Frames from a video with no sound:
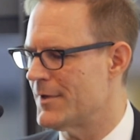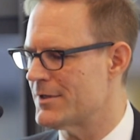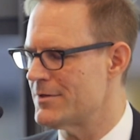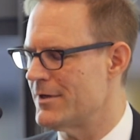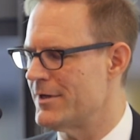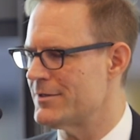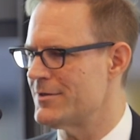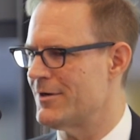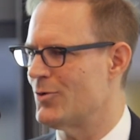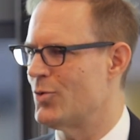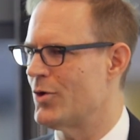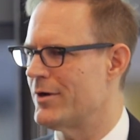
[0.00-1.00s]
It's
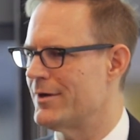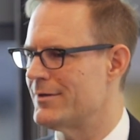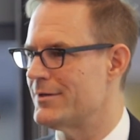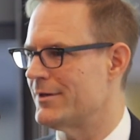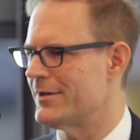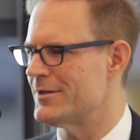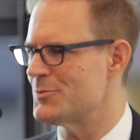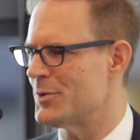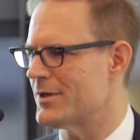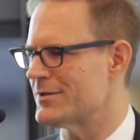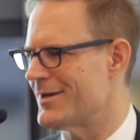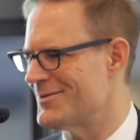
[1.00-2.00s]
not a worry until it is,
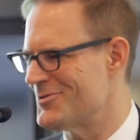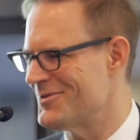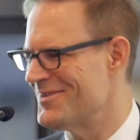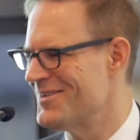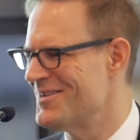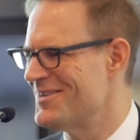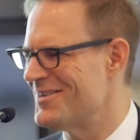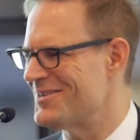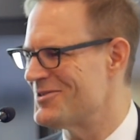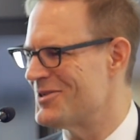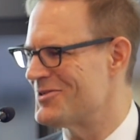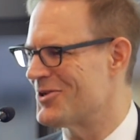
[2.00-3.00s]
because as you
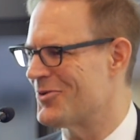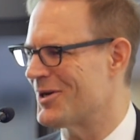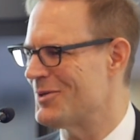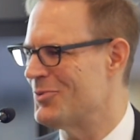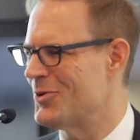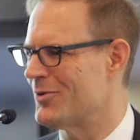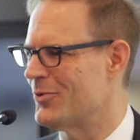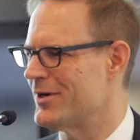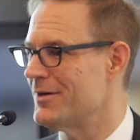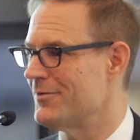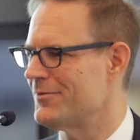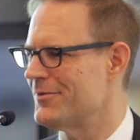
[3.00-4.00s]
correctly pointed, what
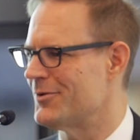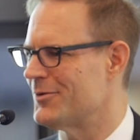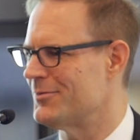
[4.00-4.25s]
if